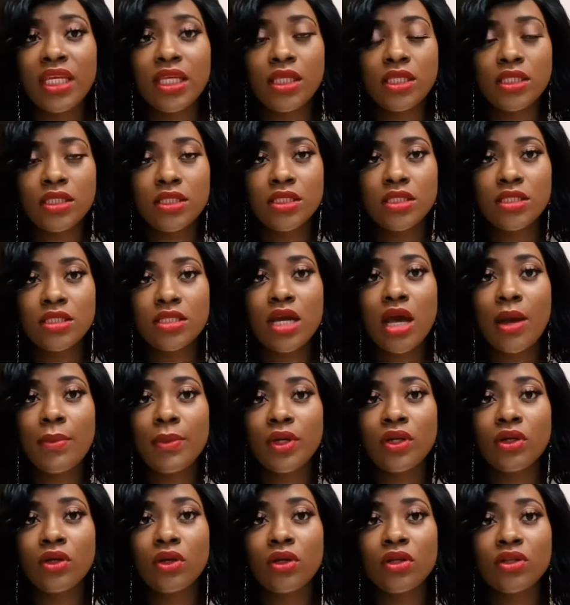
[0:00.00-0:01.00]

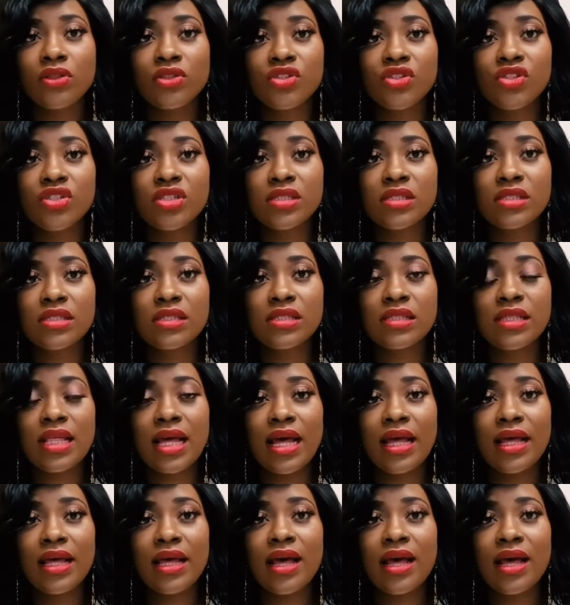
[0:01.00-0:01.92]
terminologies that are